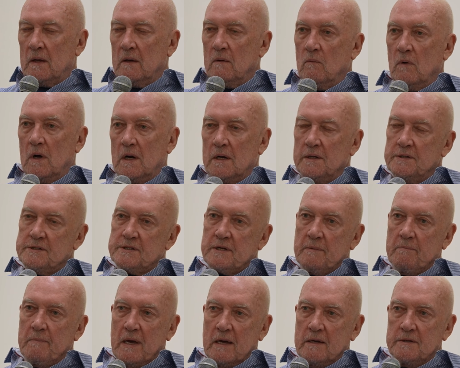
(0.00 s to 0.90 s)
Well,
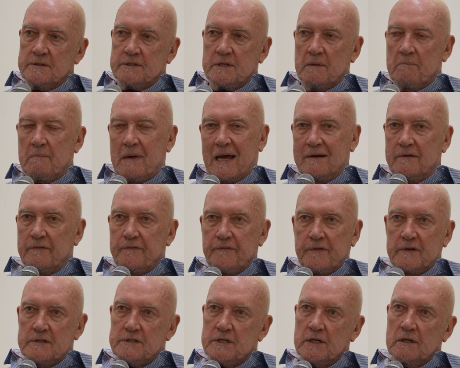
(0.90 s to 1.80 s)
it's a
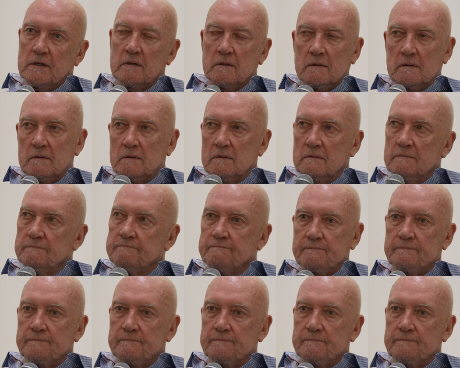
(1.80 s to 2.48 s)
metaphysical,